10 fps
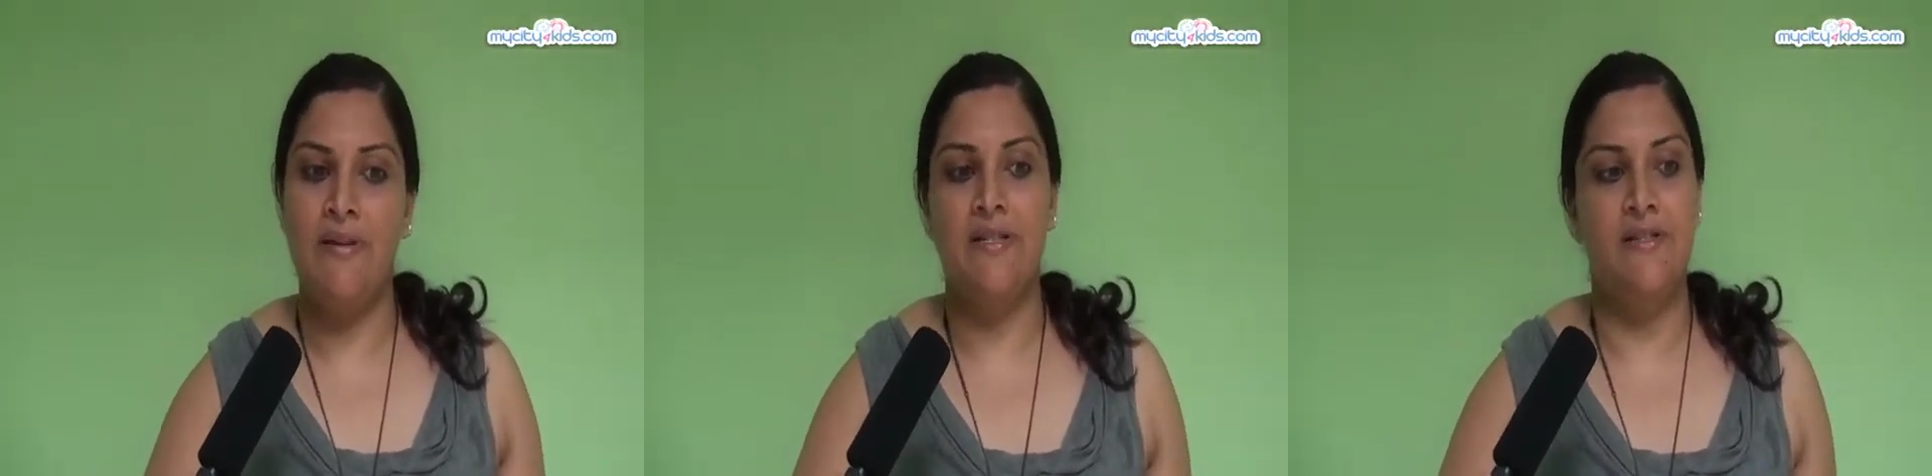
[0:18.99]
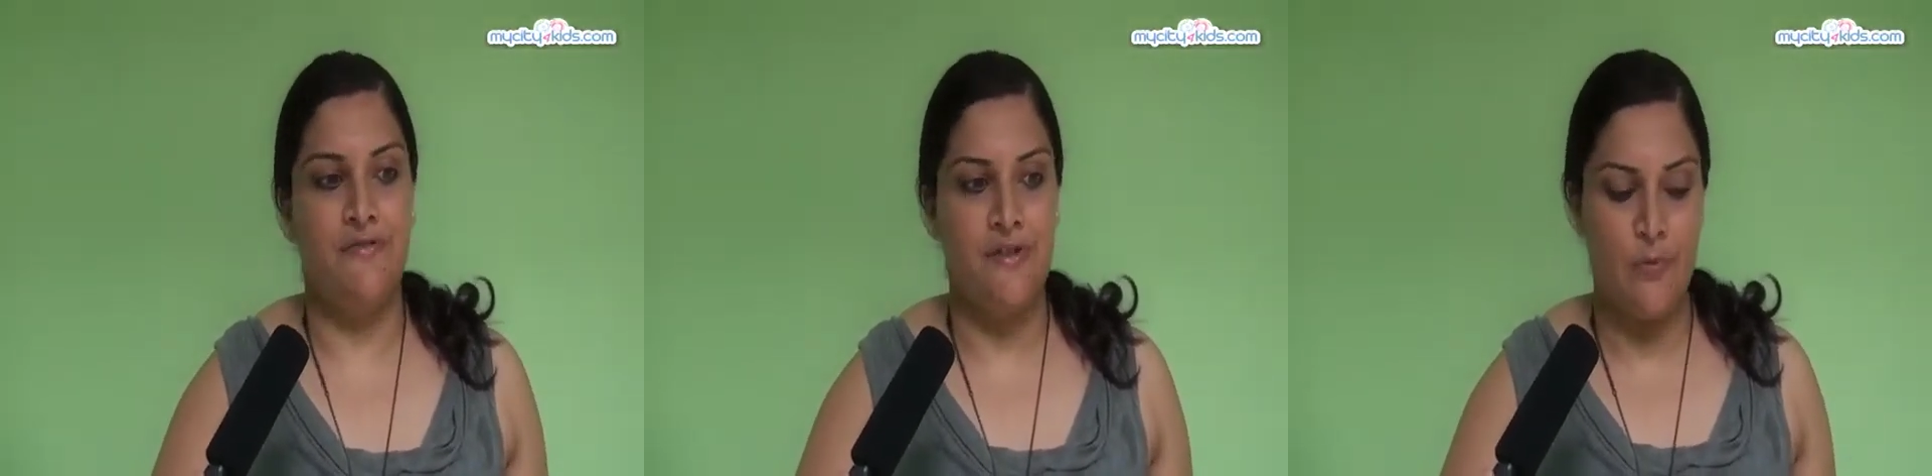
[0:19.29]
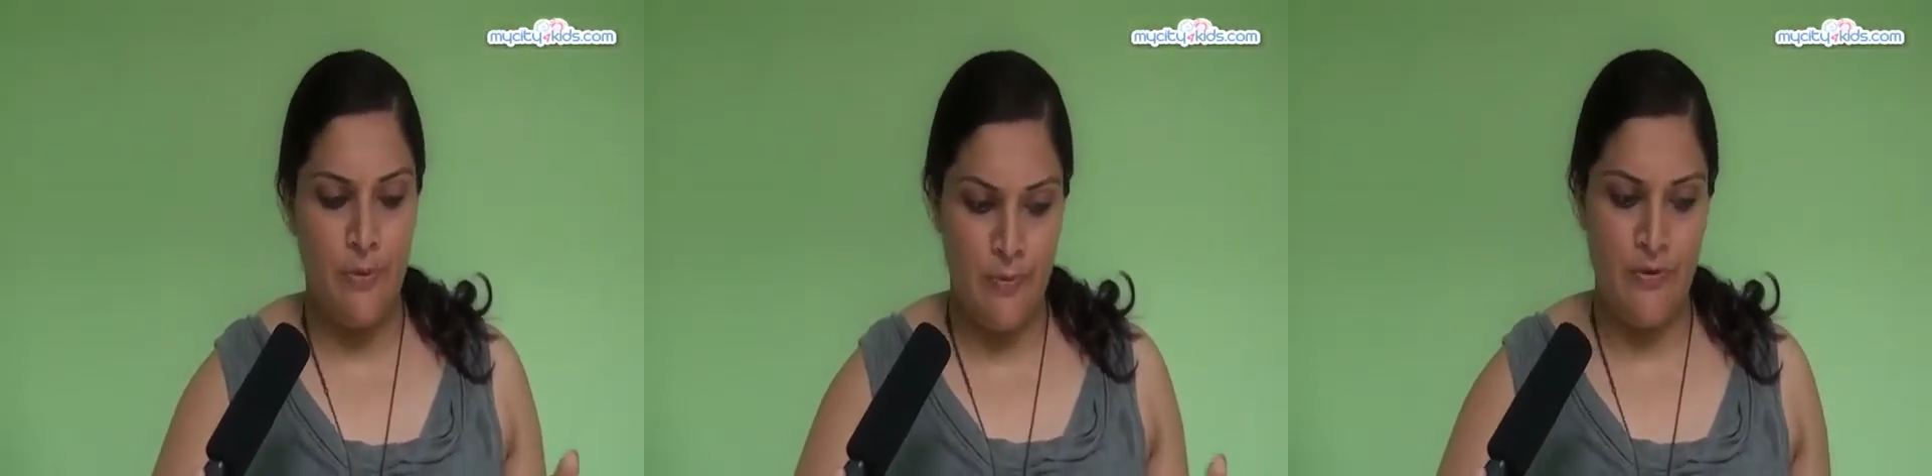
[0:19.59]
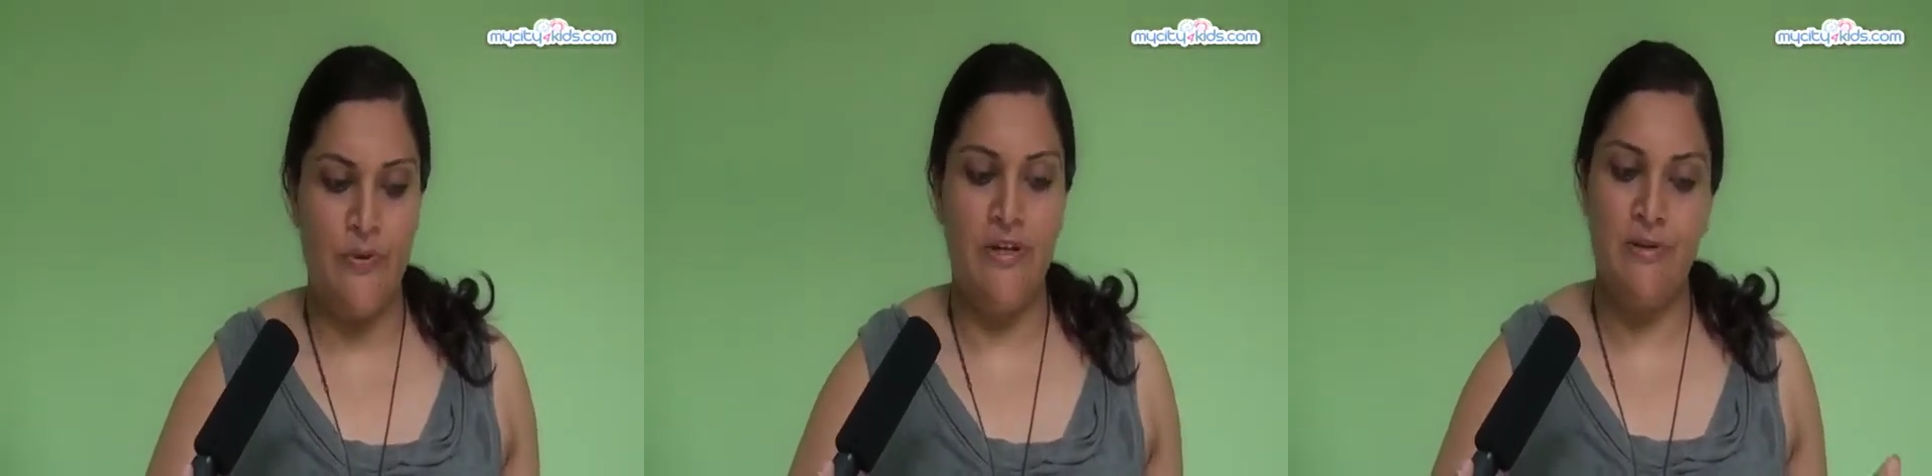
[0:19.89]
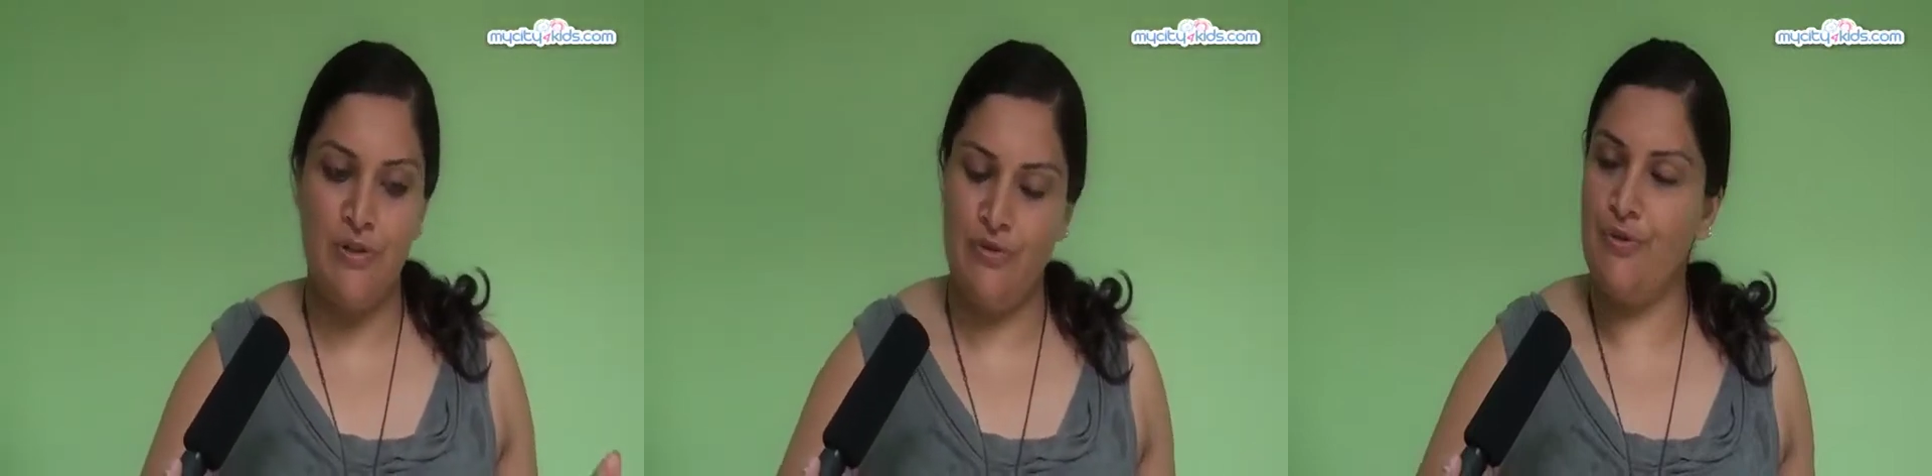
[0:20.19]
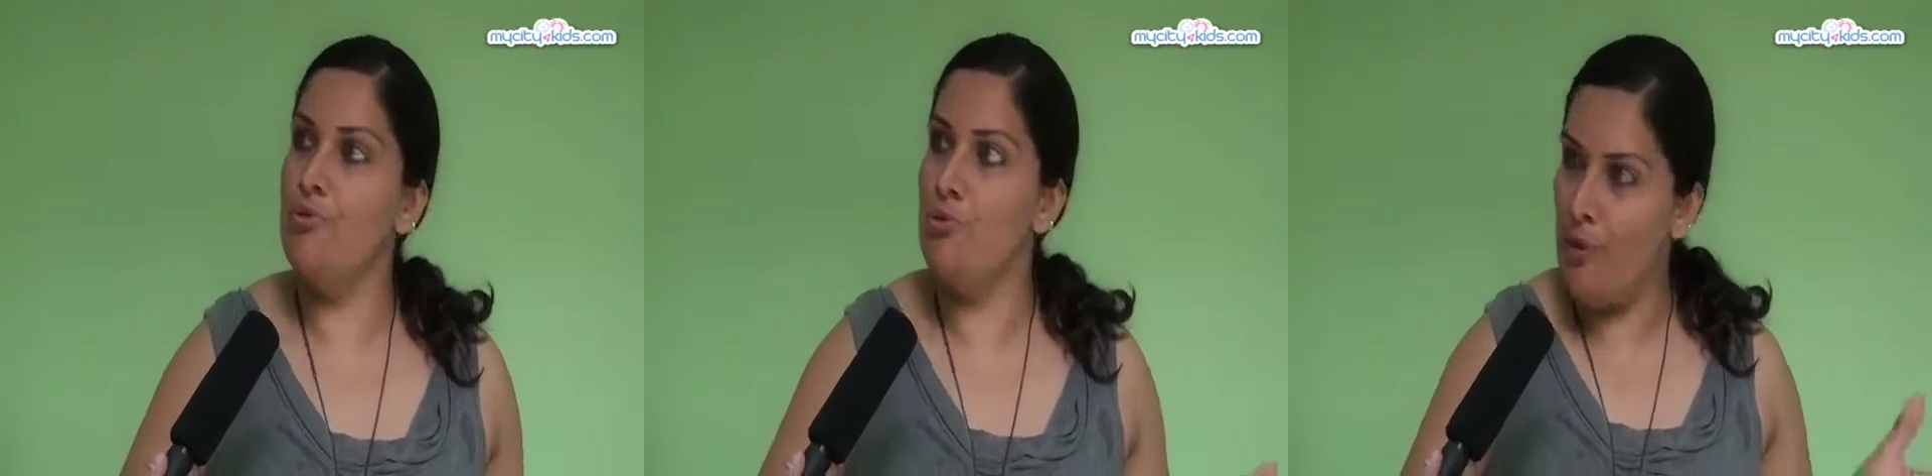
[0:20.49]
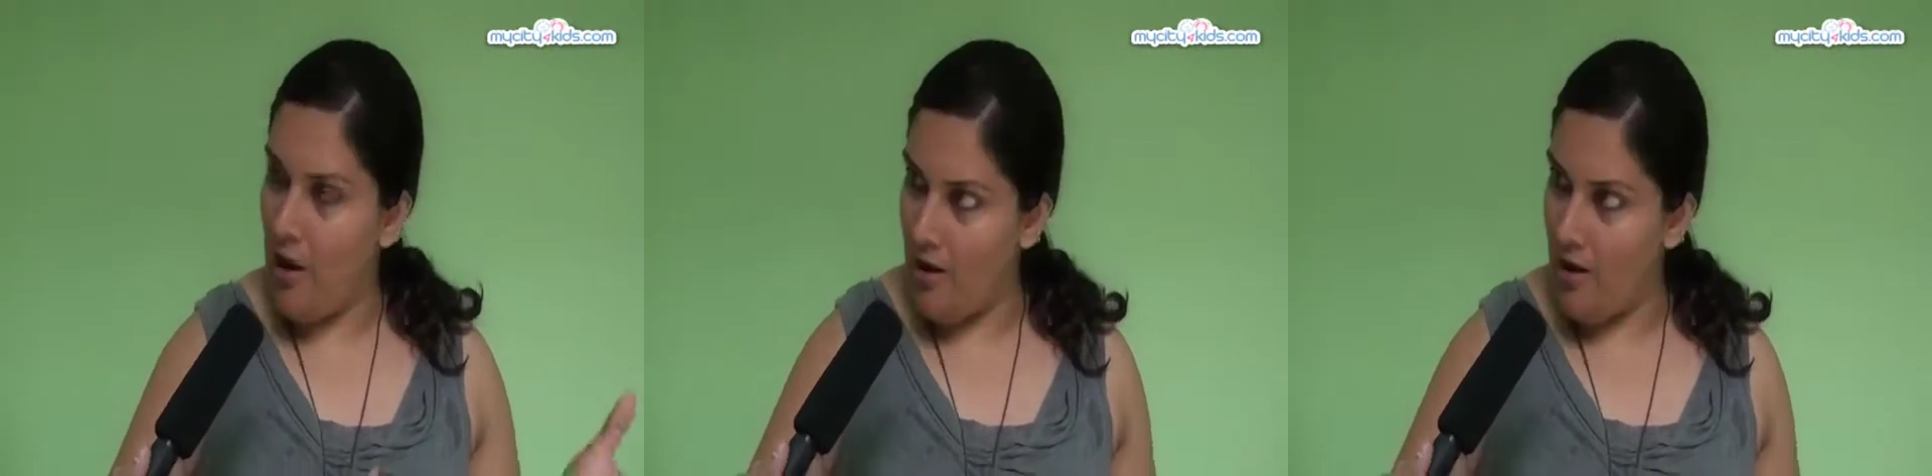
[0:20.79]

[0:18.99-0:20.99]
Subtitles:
basic difference between children who